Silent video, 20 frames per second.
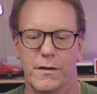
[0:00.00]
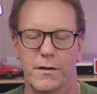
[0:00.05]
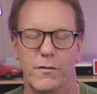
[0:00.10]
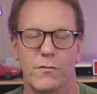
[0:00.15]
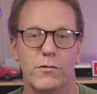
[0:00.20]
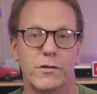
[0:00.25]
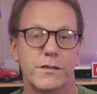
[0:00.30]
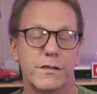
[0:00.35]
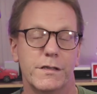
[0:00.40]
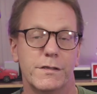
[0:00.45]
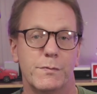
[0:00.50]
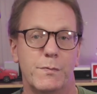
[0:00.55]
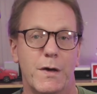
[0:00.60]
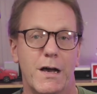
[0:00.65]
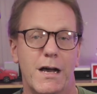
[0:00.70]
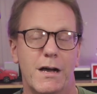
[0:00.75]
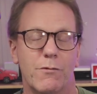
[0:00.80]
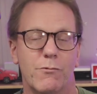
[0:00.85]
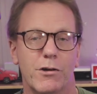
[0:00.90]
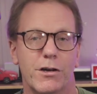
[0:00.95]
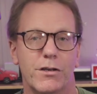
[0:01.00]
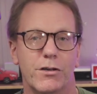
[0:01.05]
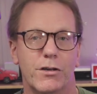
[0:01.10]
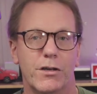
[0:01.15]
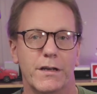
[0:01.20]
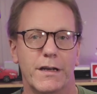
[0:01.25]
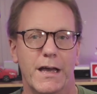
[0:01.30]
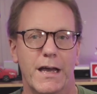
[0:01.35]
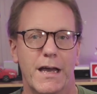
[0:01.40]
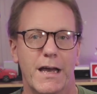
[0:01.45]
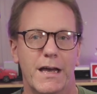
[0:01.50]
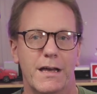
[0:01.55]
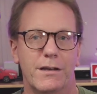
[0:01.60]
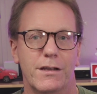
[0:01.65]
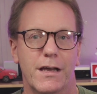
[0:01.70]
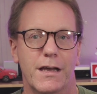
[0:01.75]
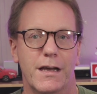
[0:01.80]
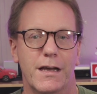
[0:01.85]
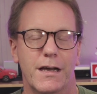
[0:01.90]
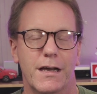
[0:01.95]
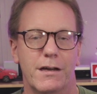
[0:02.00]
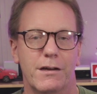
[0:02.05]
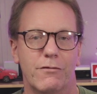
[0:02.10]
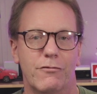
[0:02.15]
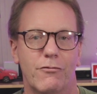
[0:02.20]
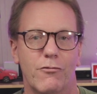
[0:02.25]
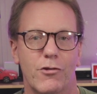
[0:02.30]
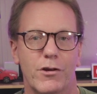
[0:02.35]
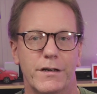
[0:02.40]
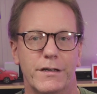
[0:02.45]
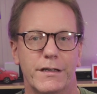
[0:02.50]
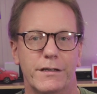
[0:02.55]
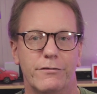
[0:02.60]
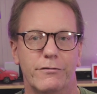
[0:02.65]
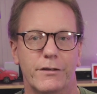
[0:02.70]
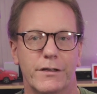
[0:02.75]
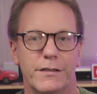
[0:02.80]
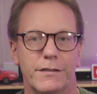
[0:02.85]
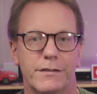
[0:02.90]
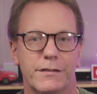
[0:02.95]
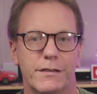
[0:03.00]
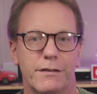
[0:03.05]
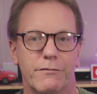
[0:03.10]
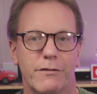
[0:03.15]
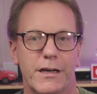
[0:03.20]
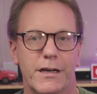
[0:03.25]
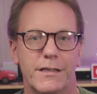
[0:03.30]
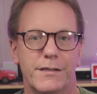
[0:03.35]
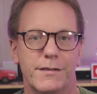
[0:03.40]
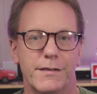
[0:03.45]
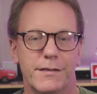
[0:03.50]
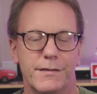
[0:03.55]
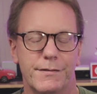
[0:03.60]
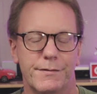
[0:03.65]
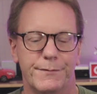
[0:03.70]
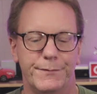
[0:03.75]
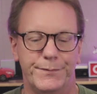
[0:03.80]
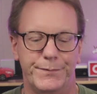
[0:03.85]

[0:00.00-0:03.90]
Was a spot where you could add uh, four different devices.